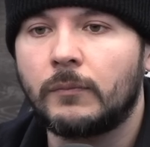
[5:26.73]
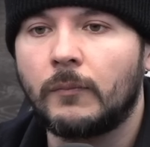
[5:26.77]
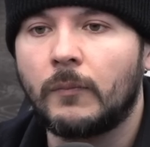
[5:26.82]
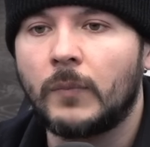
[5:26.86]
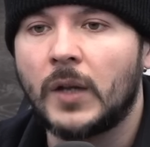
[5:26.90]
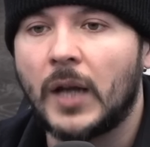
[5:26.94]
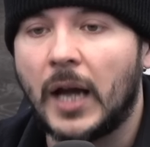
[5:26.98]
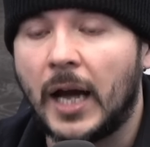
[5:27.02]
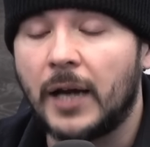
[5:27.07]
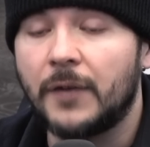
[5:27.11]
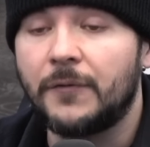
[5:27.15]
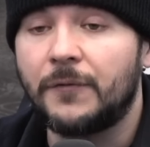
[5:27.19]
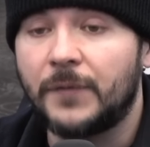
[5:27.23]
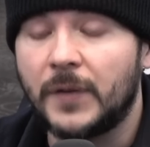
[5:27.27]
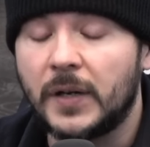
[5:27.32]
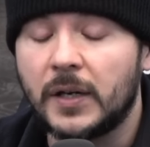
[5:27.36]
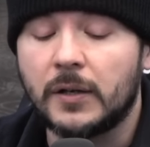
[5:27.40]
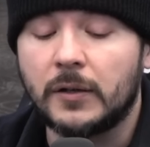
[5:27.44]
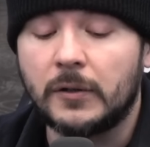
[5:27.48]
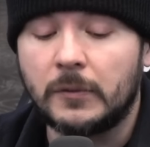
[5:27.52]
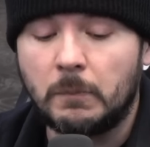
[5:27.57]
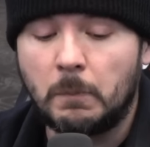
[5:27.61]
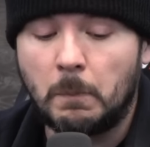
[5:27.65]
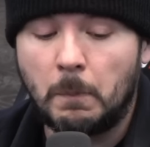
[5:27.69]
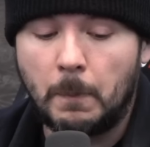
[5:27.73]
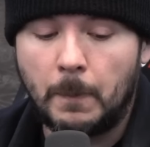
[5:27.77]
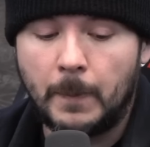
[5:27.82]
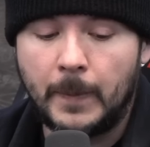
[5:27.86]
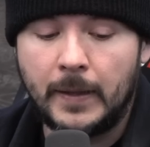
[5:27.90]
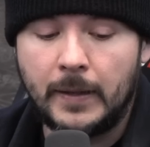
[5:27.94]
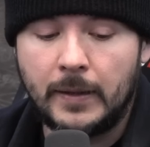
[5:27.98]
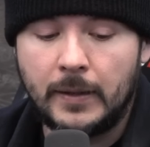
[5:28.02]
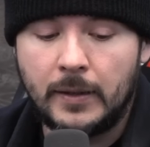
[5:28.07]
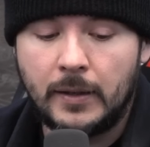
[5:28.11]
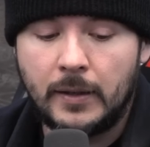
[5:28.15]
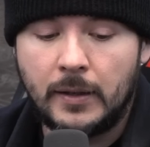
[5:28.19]
I fear
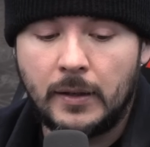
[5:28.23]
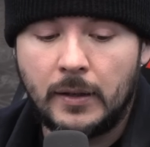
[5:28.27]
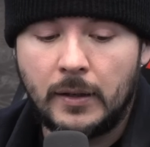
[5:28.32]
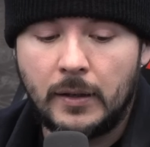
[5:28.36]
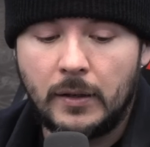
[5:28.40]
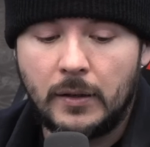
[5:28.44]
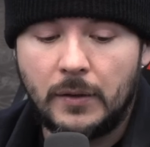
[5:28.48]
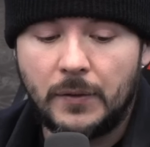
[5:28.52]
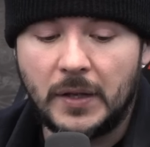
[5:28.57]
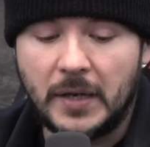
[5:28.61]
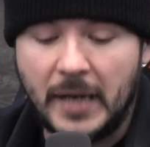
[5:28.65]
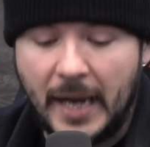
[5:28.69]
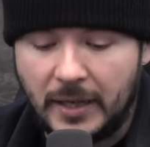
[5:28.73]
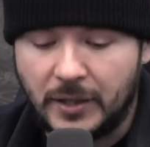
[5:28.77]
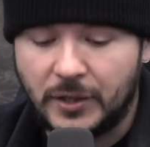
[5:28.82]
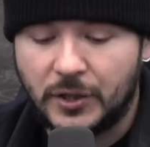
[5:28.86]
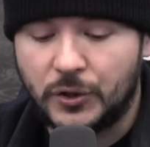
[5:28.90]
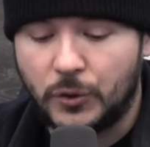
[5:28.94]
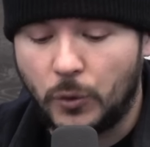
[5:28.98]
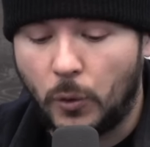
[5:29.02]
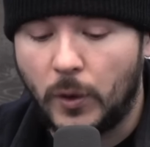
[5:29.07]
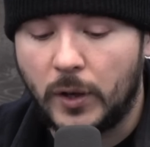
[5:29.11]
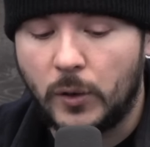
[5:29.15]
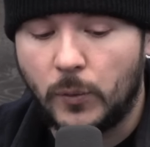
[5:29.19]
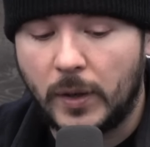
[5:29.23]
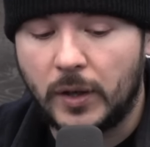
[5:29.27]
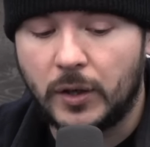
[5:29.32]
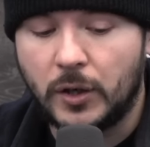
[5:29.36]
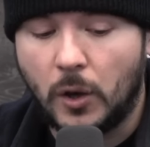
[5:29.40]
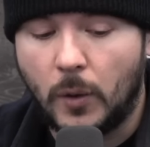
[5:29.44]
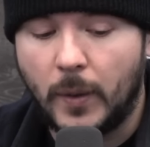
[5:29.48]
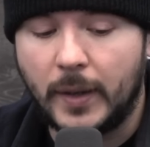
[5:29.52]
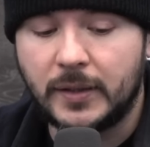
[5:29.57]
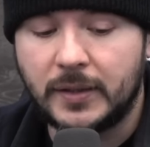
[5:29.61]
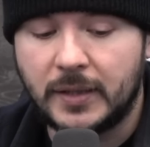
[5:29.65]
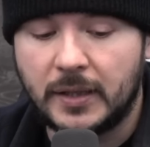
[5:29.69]
the next story we're
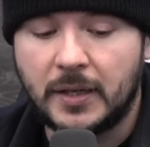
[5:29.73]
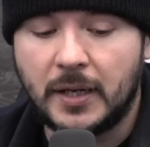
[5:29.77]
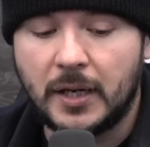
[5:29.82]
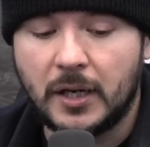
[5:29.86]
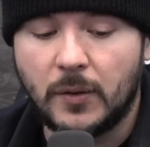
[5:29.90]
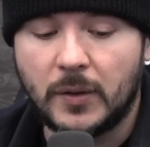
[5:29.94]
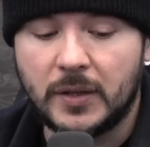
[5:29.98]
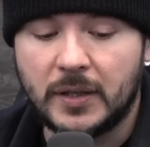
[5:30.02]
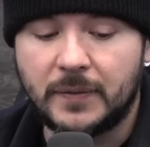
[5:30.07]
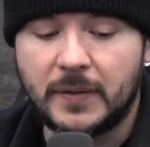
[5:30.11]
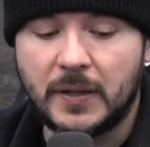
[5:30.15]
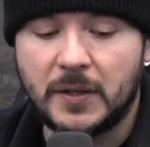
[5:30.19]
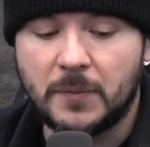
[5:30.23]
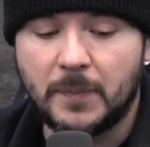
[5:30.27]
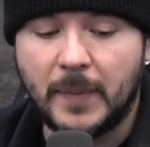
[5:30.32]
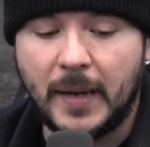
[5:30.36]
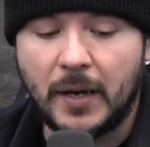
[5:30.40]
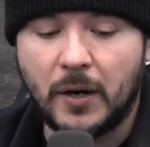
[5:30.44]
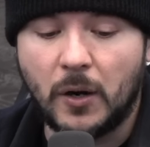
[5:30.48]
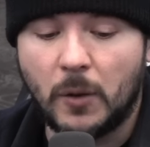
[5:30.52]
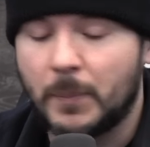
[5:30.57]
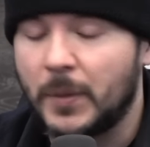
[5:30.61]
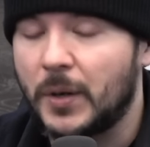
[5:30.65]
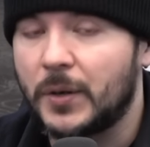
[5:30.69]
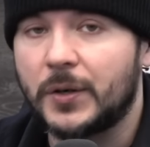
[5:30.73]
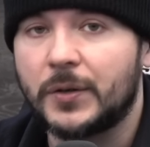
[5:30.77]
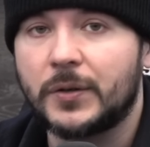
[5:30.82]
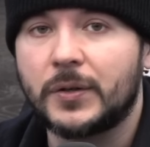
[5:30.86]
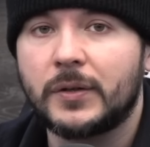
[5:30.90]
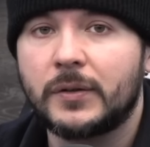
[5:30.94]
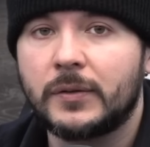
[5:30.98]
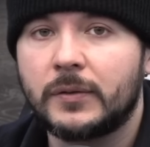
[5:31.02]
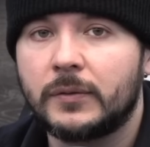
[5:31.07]
going to hear is that these men are murdered.